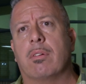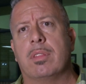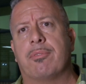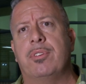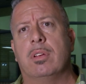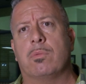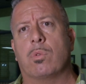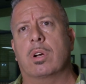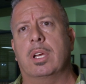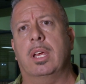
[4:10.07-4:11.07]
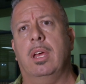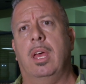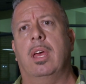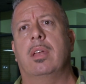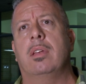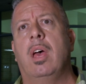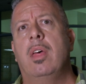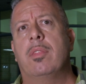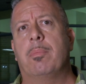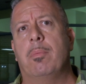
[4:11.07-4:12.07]
They're in the field working, and
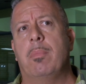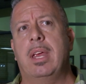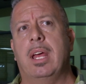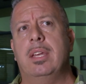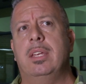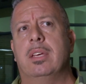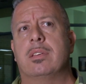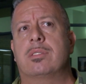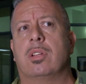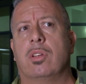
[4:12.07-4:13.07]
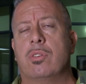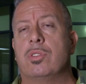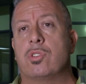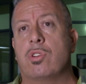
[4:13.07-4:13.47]
the main idea is to learn the